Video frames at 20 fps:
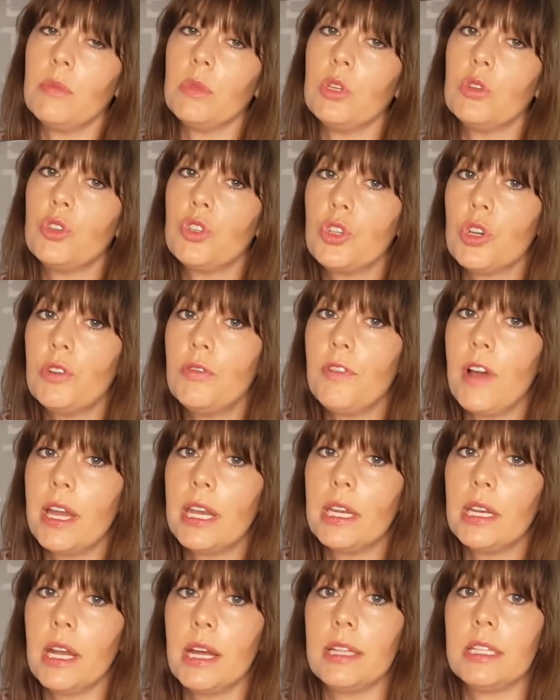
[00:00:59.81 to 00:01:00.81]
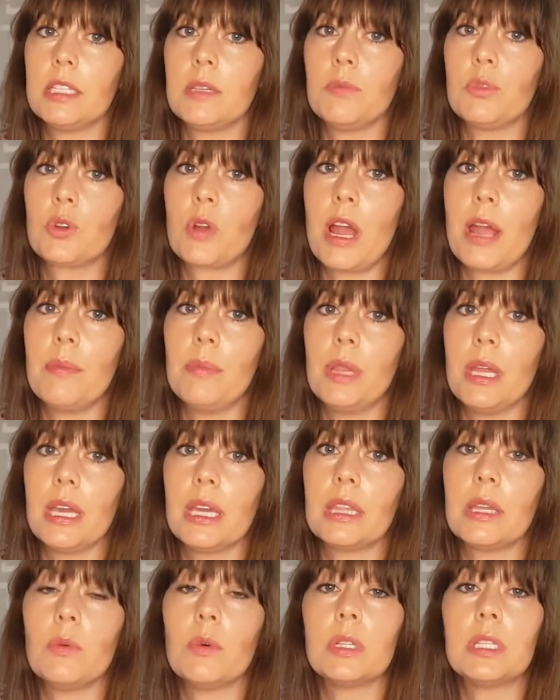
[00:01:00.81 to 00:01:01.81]
you should find an unsubscribe link
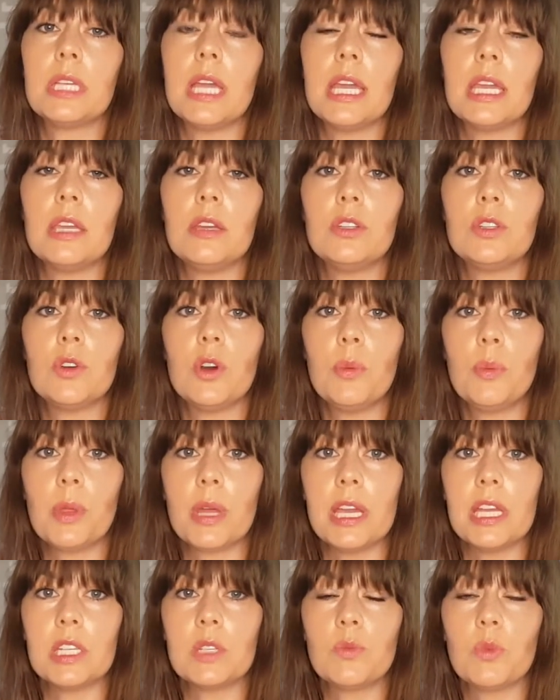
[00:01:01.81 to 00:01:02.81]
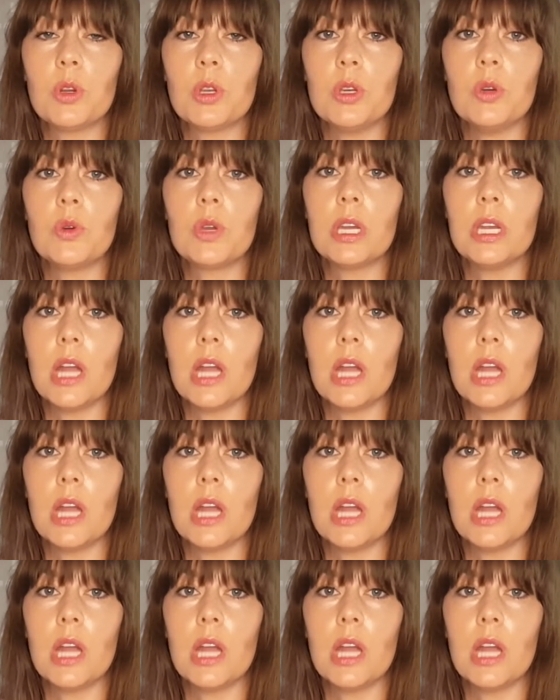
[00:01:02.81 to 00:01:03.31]
that will take you to a place where you can